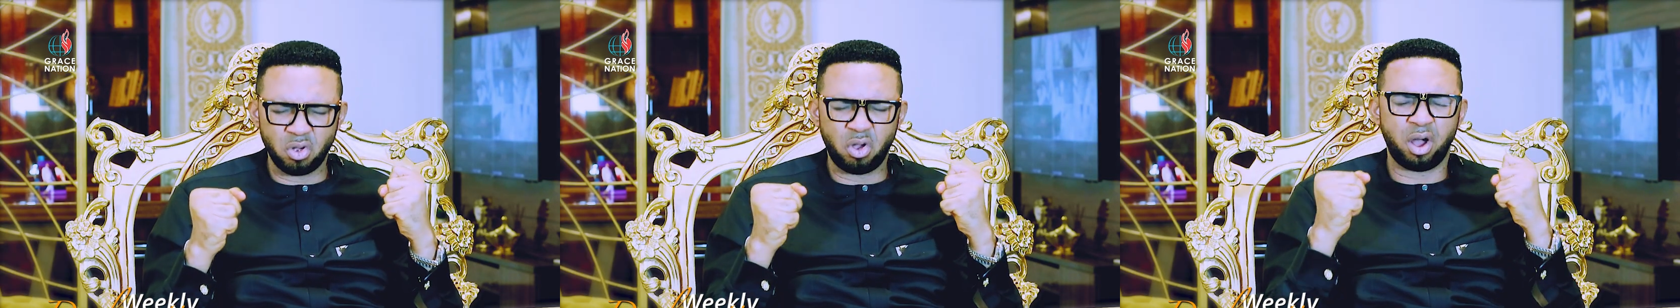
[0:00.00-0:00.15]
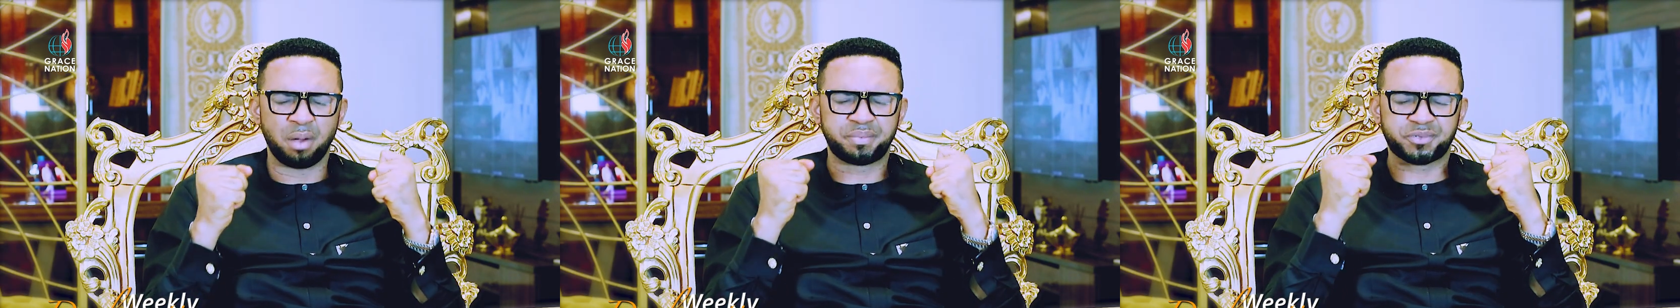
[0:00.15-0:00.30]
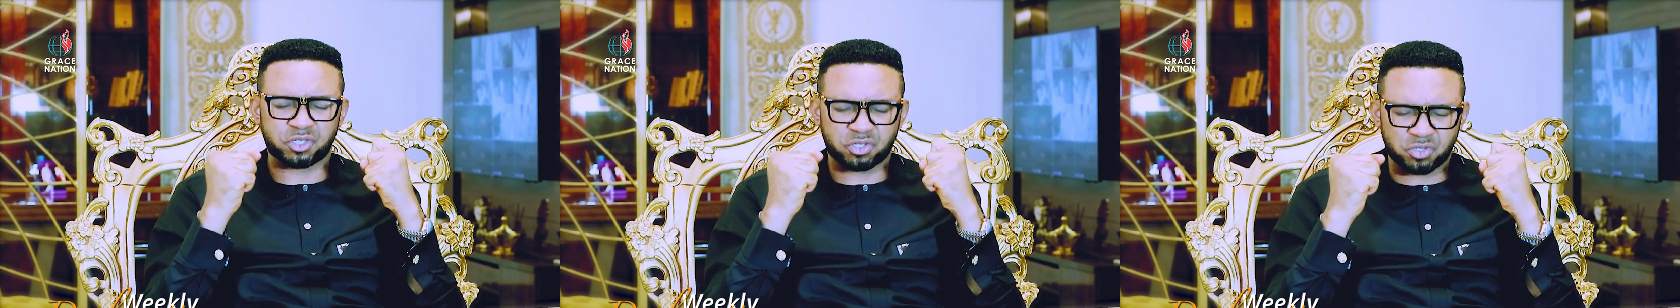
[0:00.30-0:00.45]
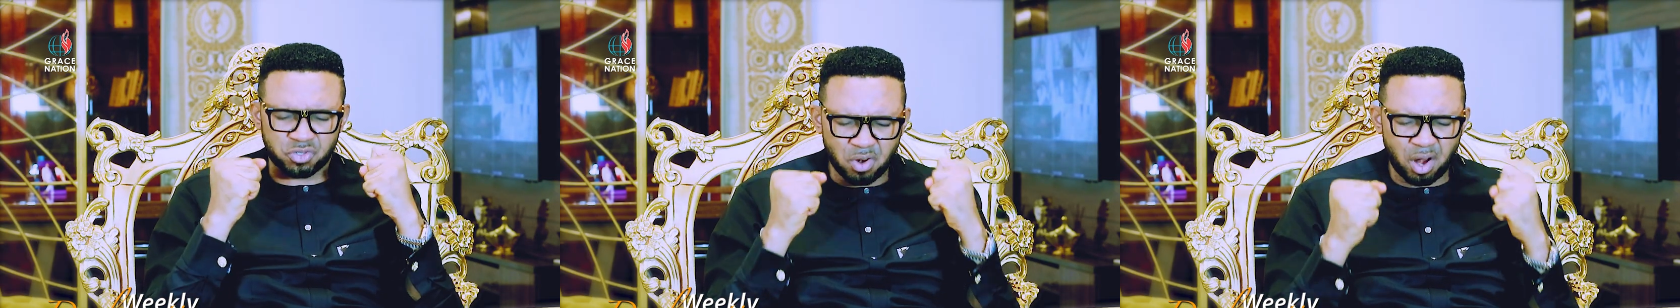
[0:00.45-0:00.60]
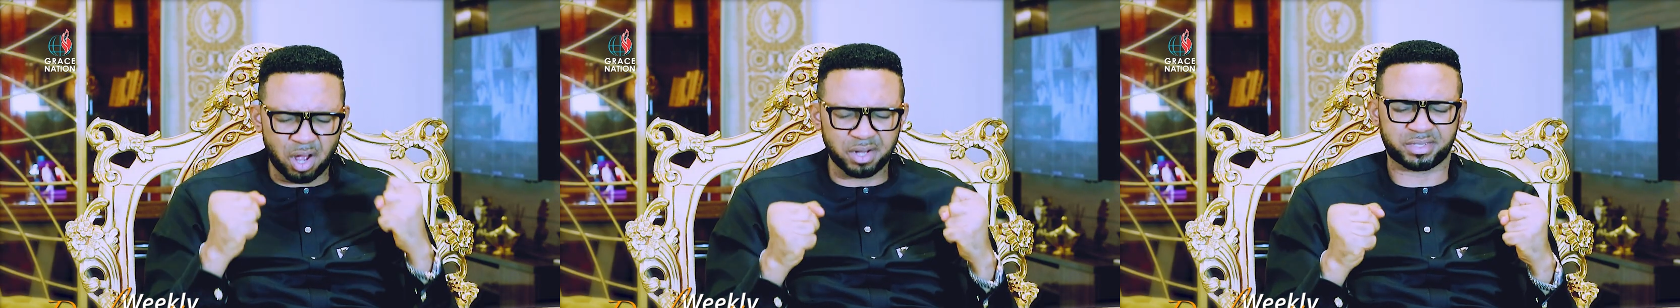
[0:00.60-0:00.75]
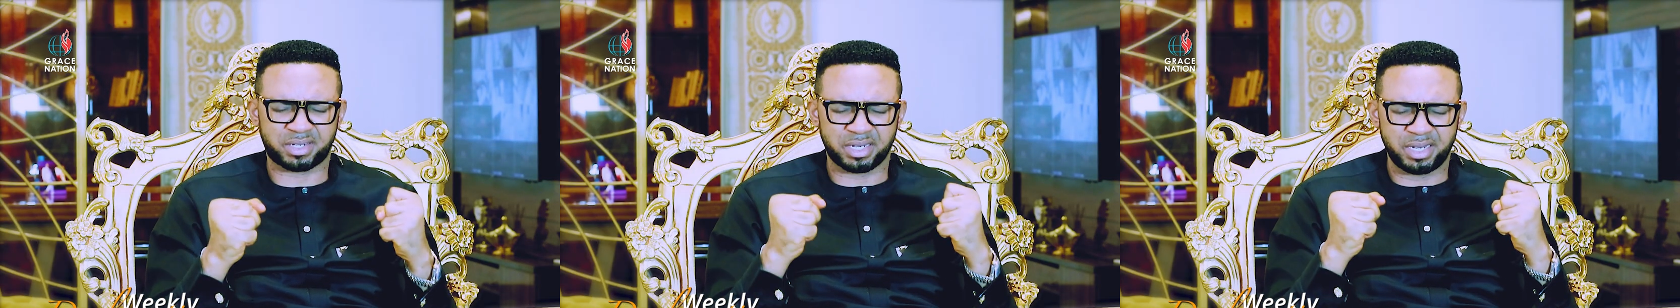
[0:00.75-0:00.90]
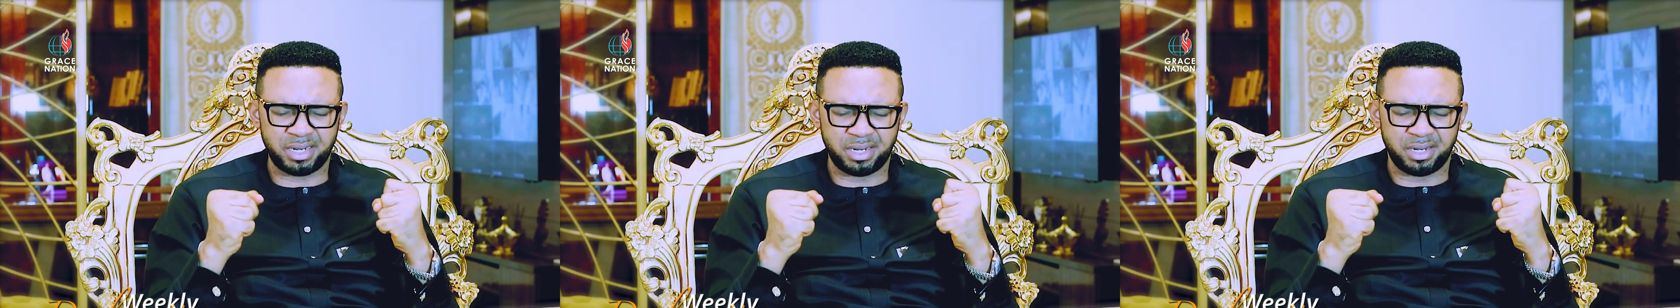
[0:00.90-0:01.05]

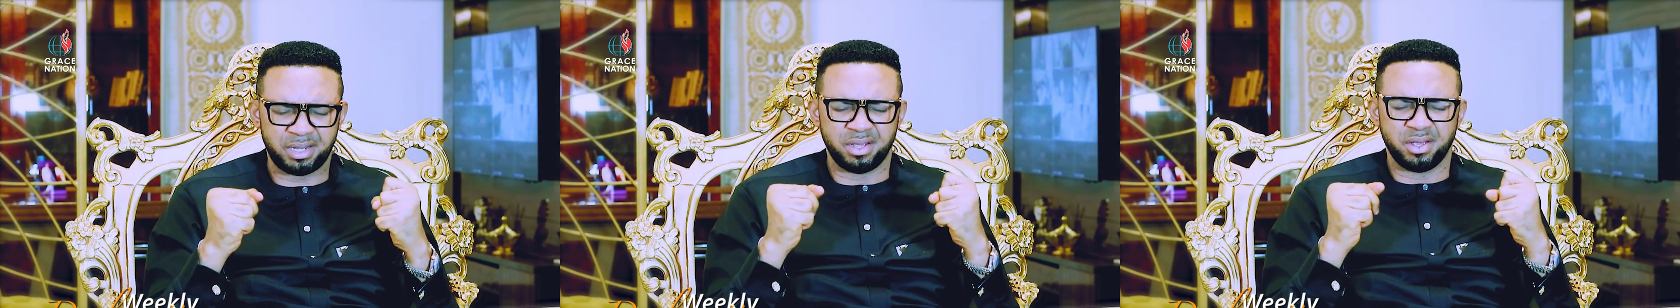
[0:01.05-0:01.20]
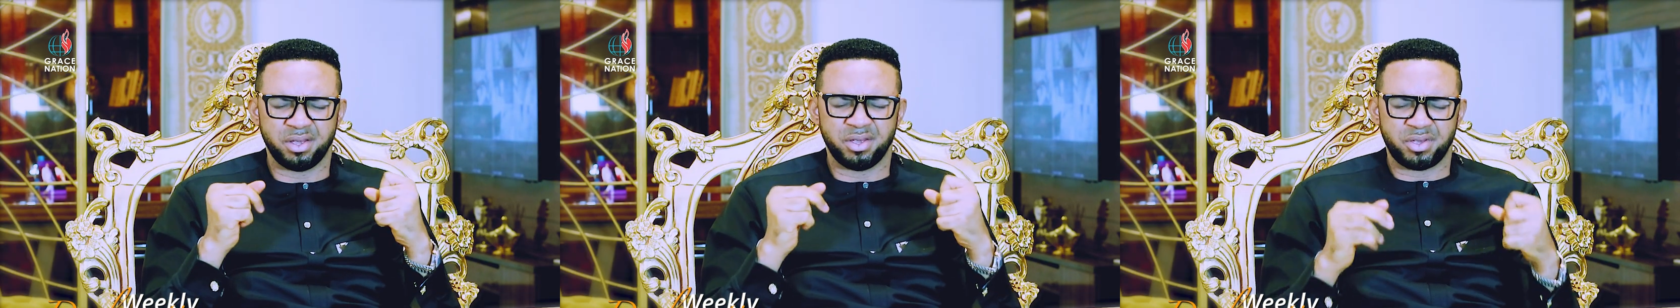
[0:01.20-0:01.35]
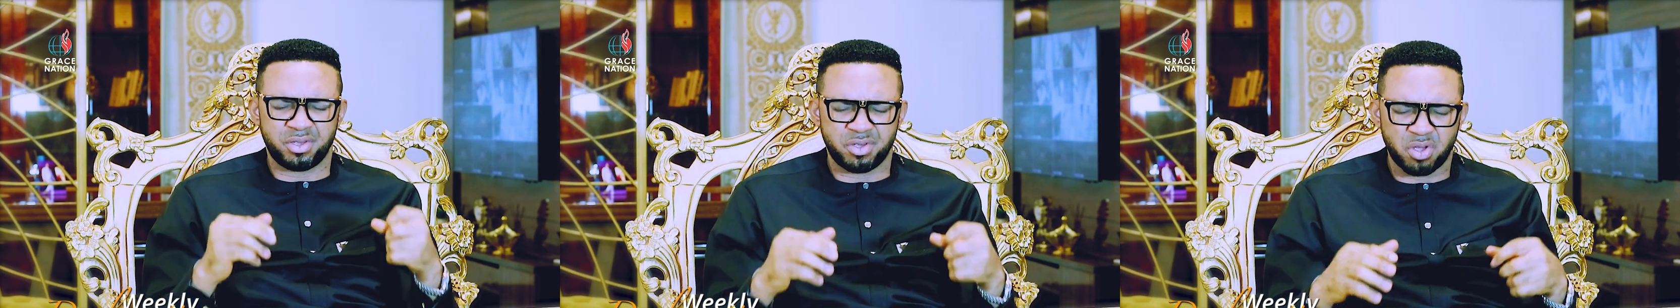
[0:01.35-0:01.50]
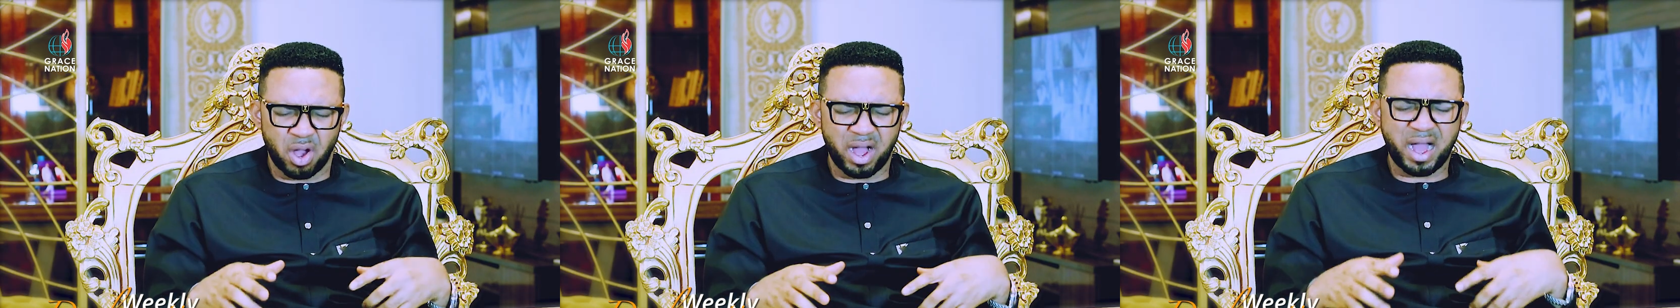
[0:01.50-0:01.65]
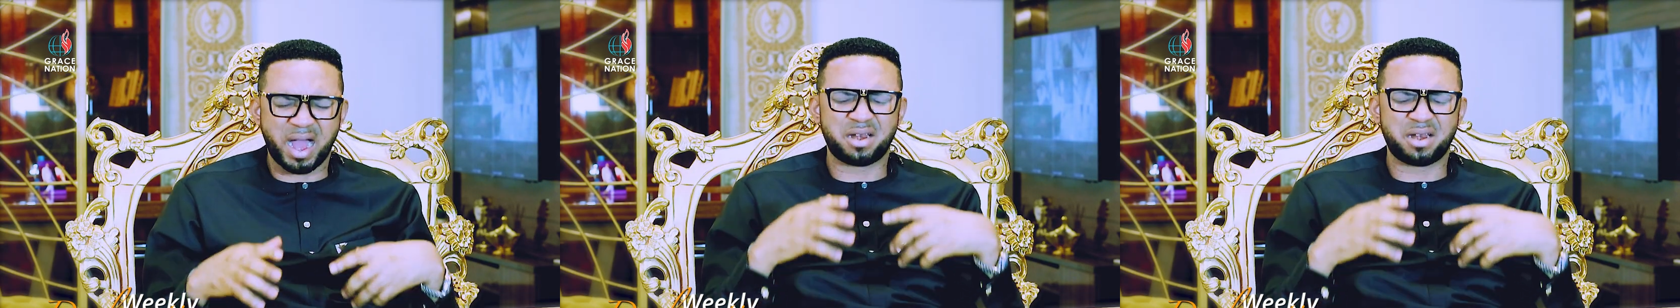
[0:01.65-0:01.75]
obstructing your